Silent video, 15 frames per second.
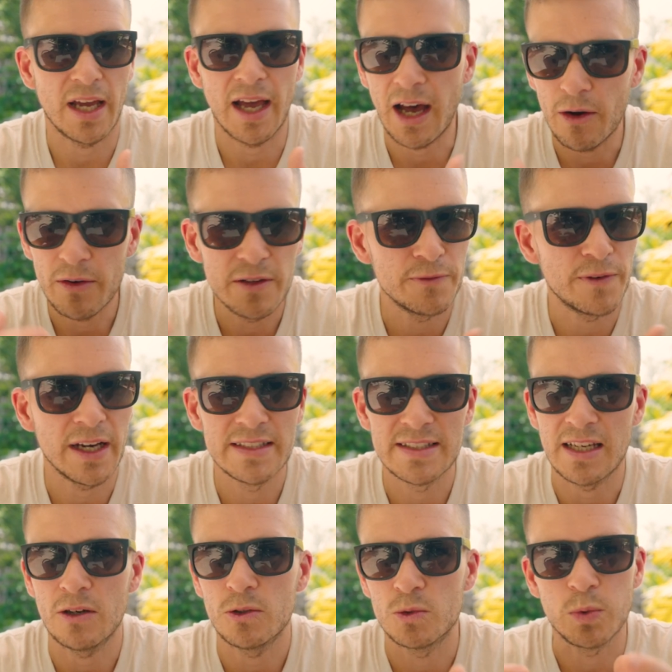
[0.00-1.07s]
how he finds
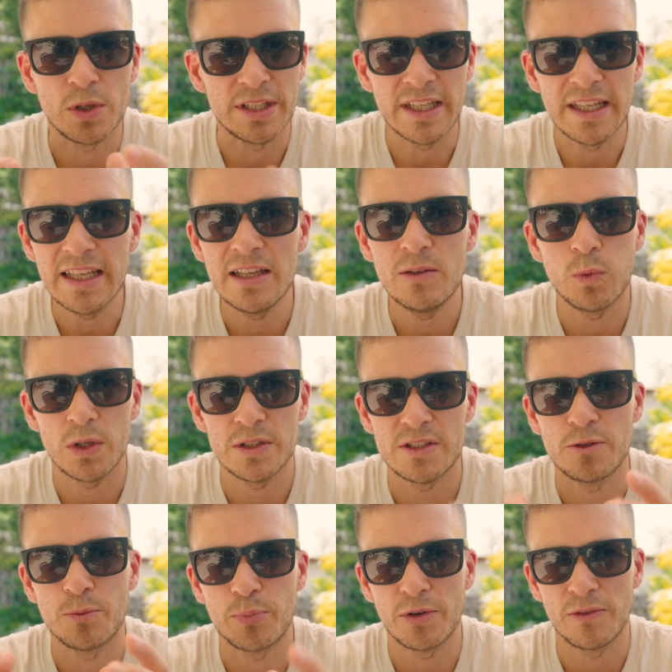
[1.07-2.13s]
out what he wants
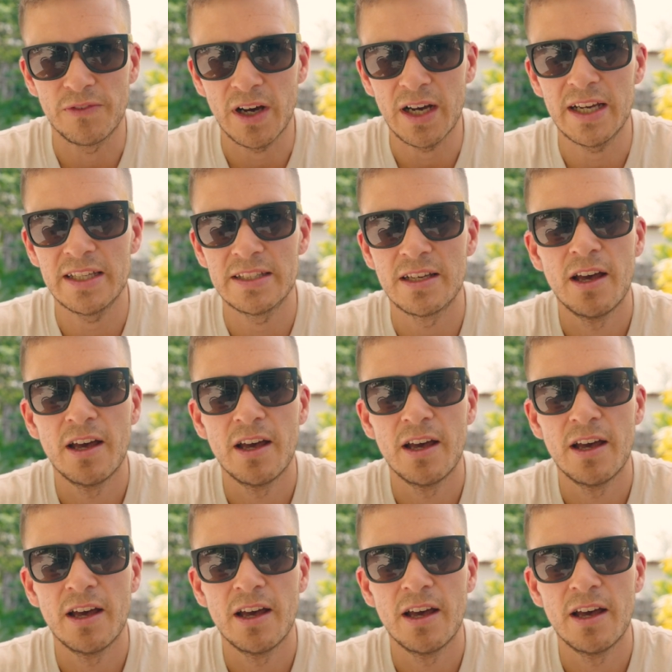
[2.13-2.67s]
to provide